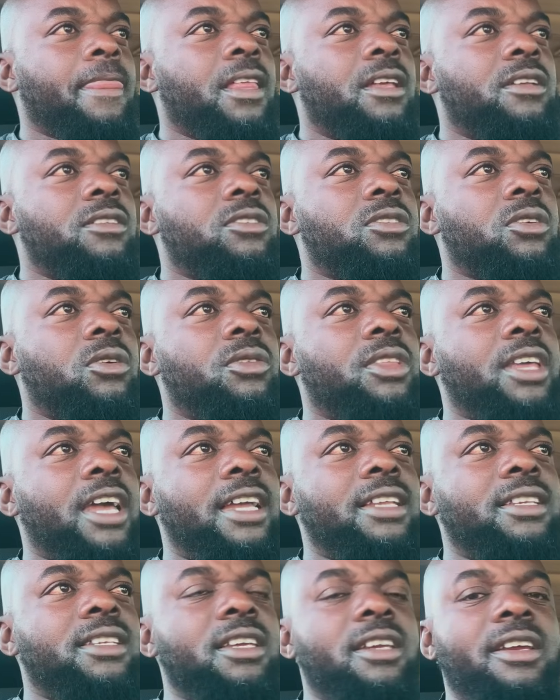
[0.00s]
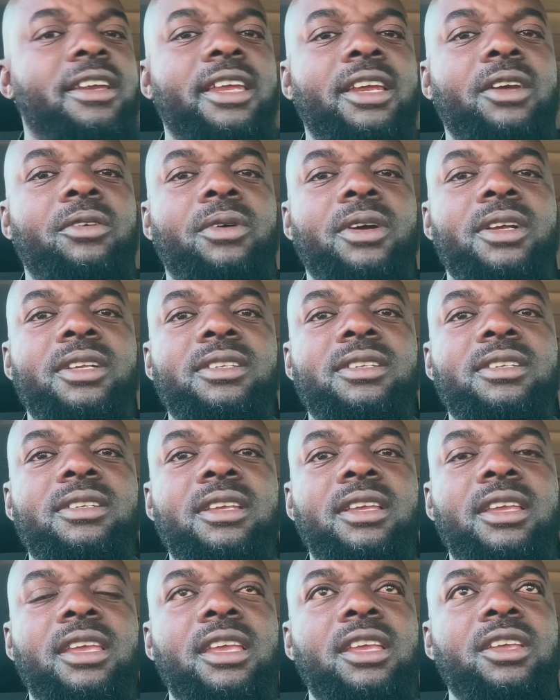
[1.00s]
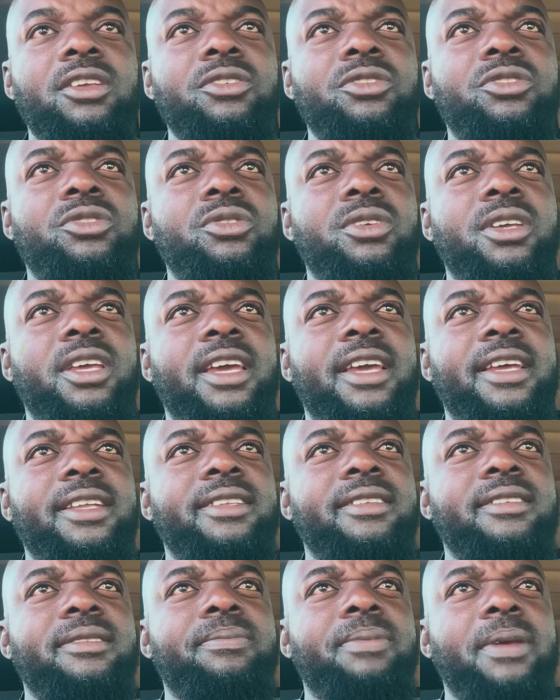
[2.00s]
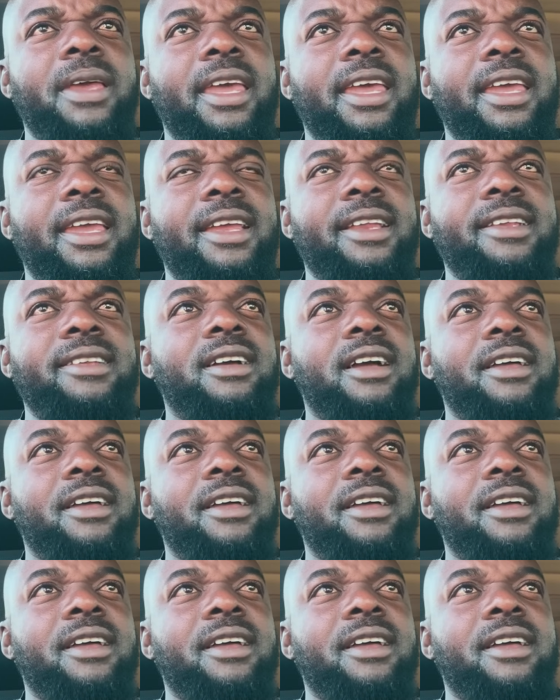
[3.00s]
So the idea here was he used to get paid,